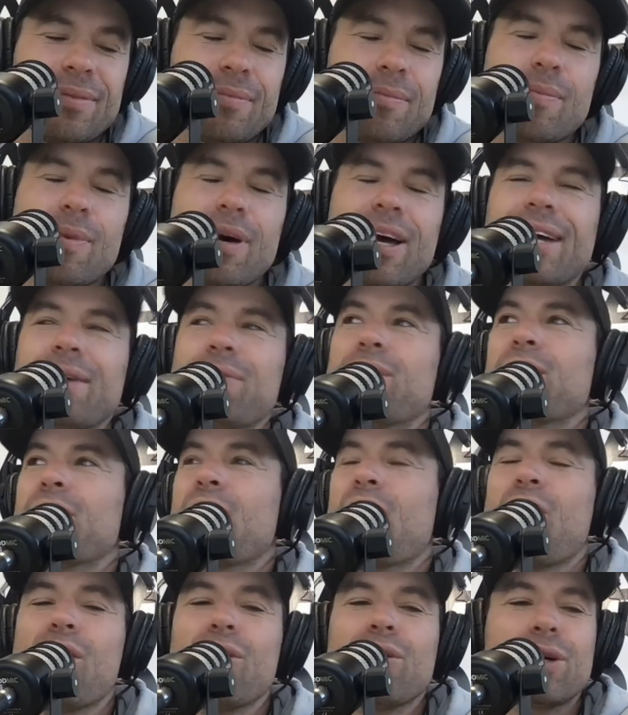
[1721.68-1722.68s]
Mate, well,
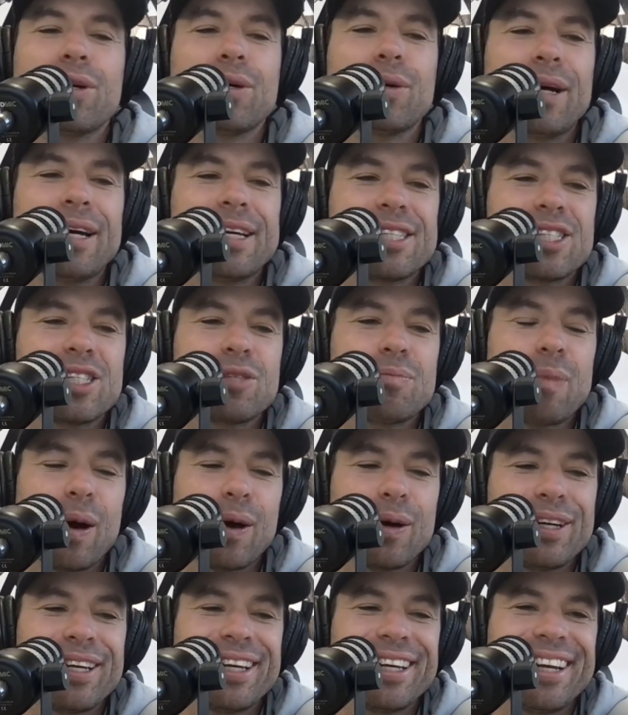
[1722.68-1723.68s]
the Oracle has
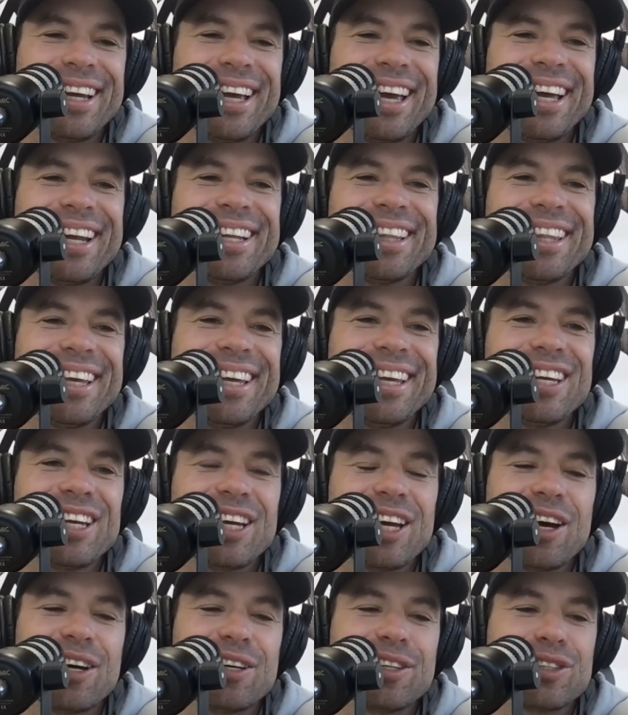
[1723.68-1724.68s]
spoken, and there you go.